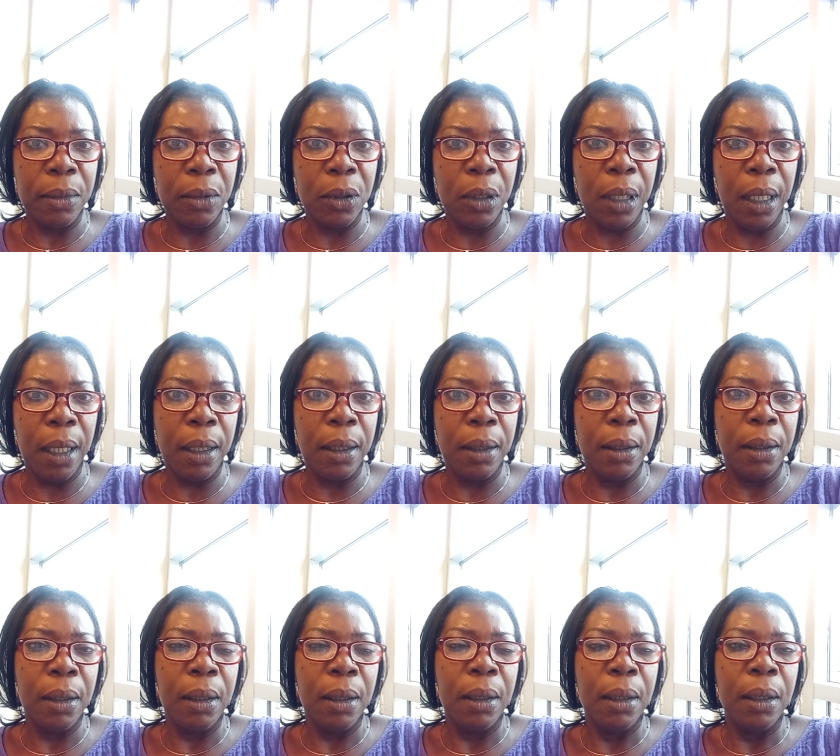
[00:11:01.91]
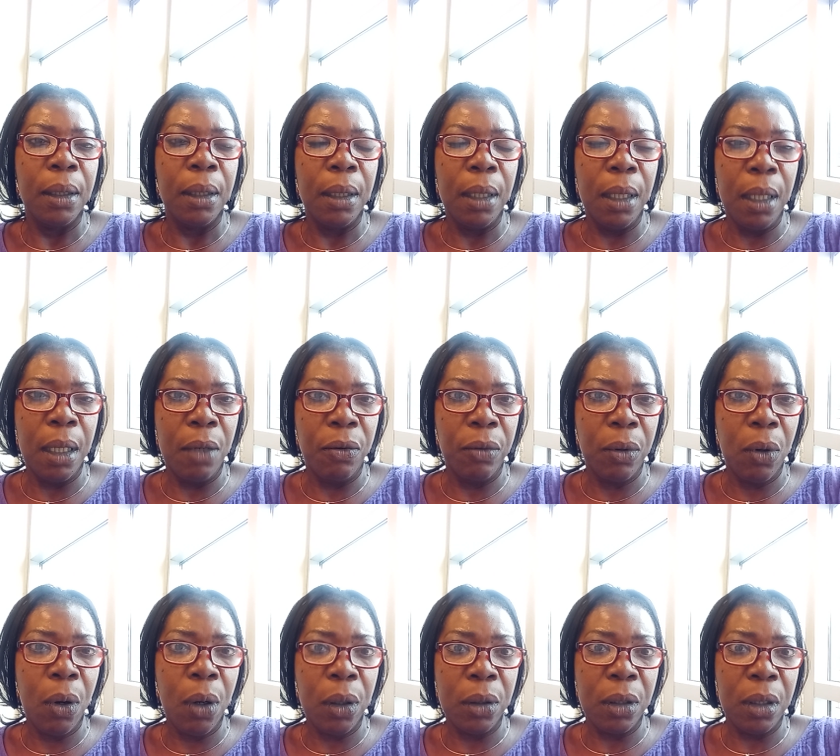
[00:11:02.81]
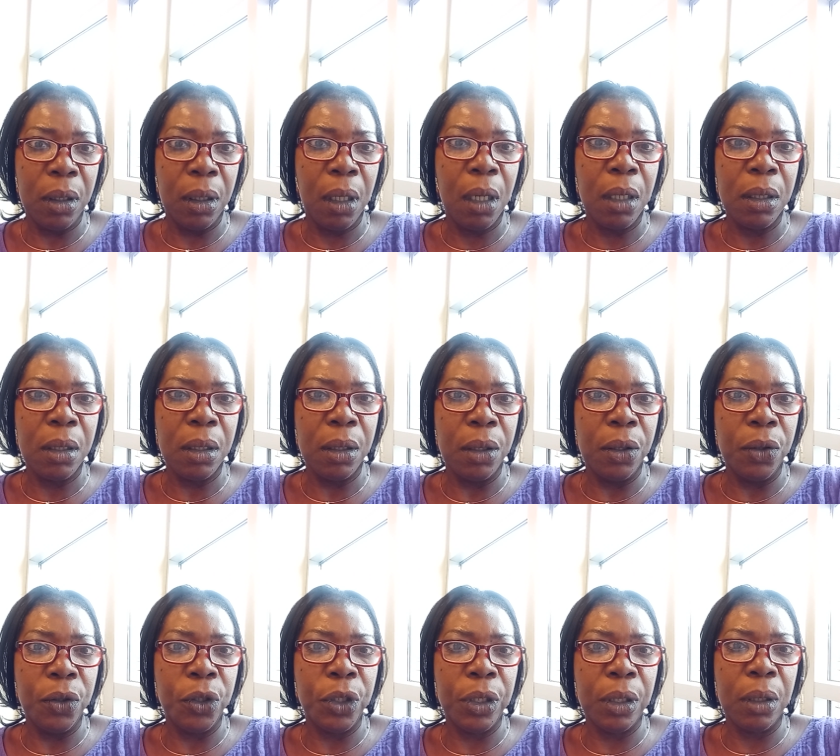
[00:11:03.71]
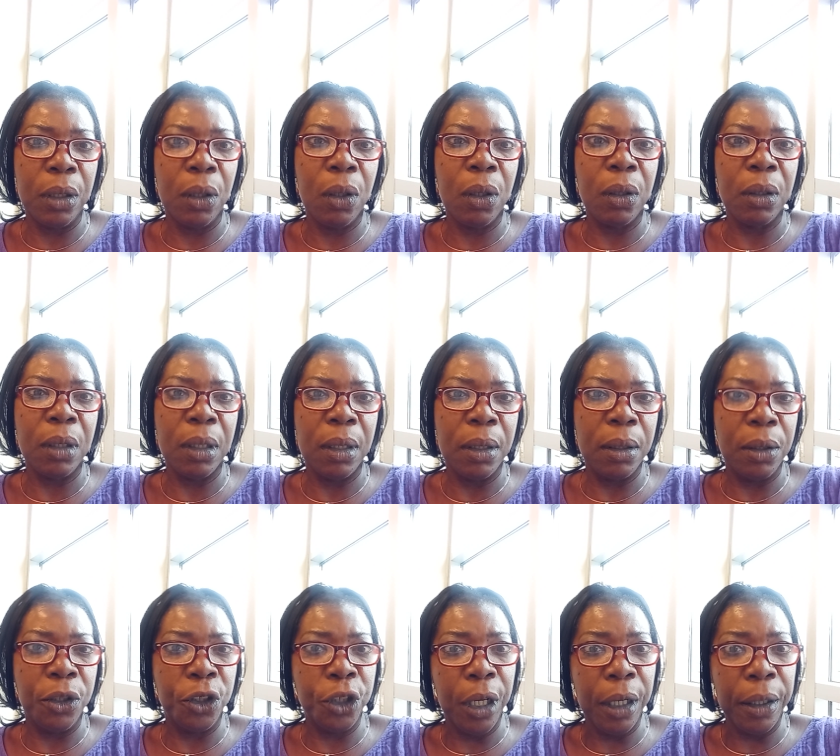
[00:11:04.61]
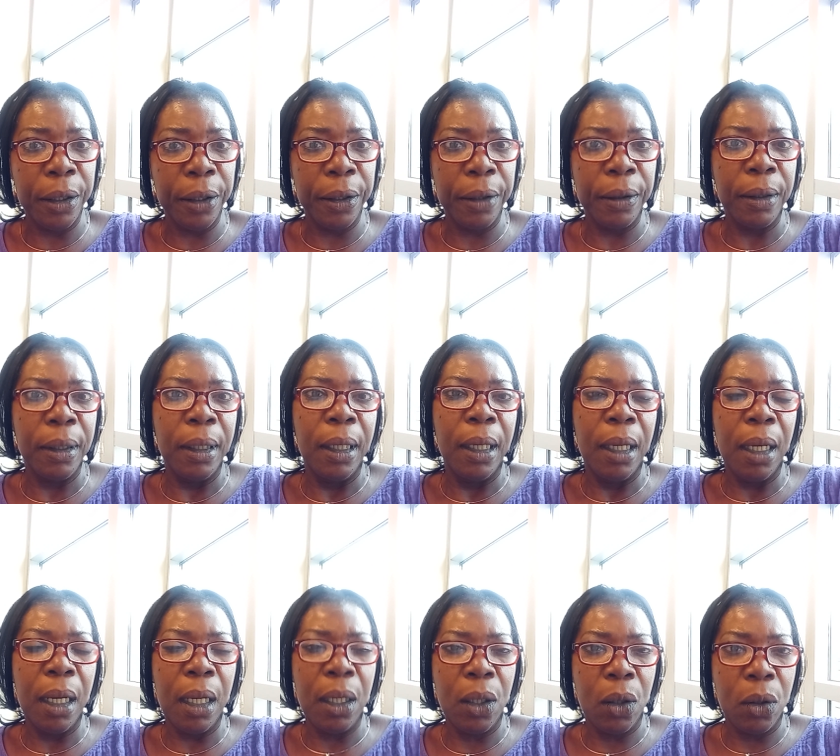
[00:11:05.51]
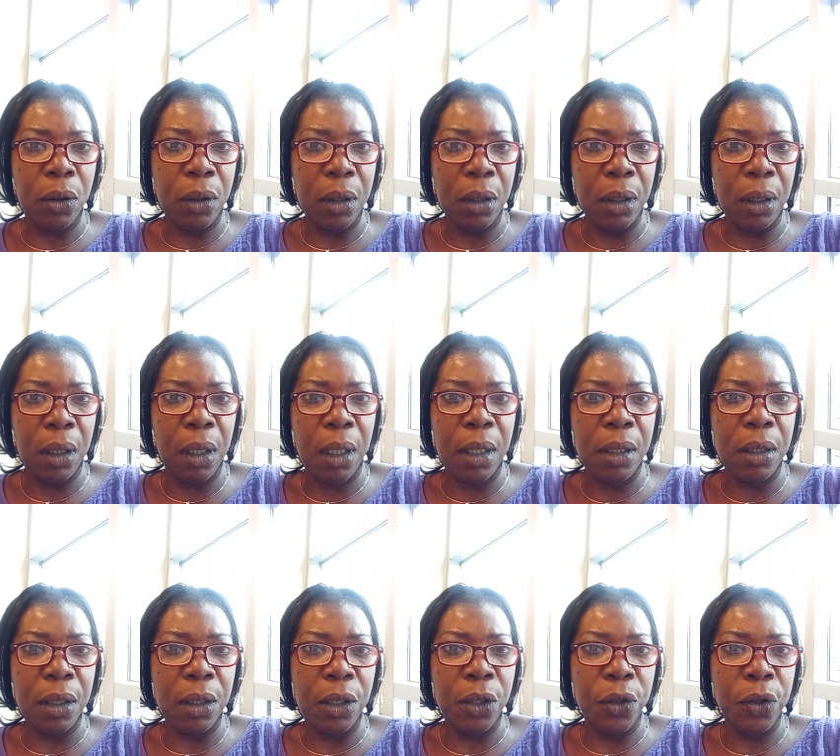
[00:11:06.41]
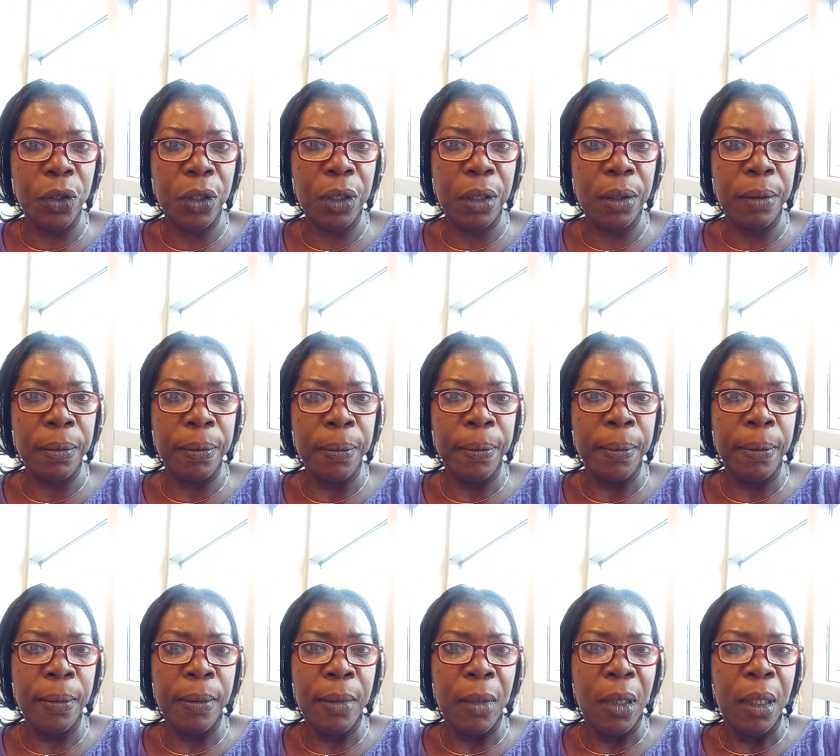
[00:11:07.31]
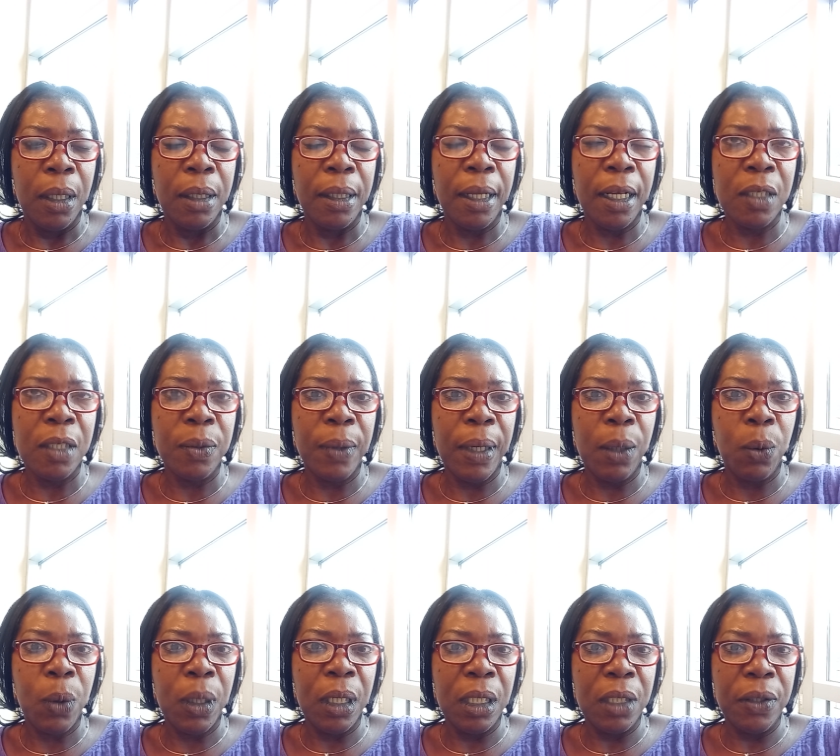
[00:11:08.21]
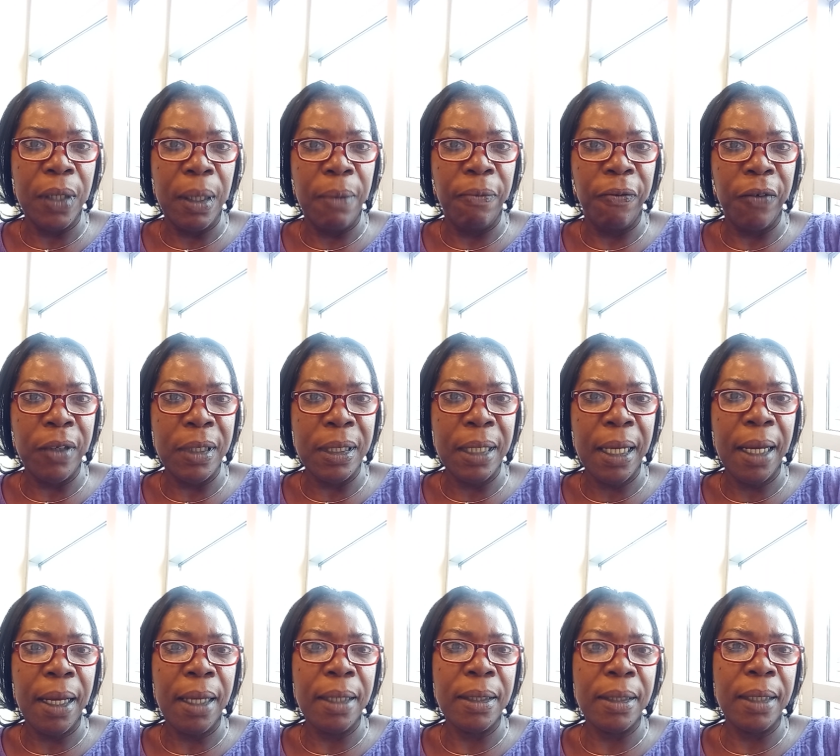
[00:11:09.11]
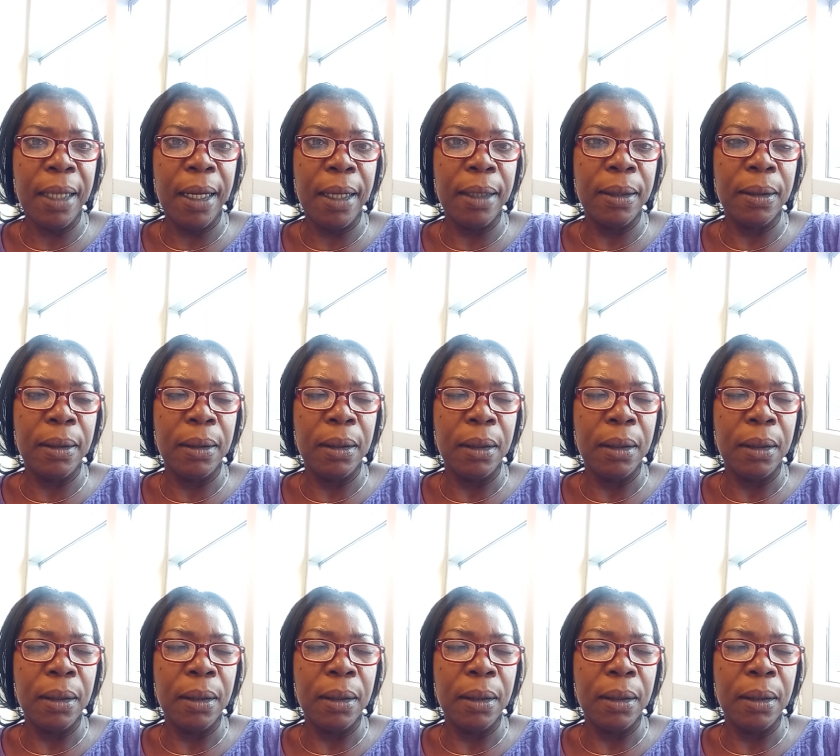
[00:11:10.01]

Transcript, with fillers: okay in under the constitution under the charter and under the constitution that's why i wanted to emphasize that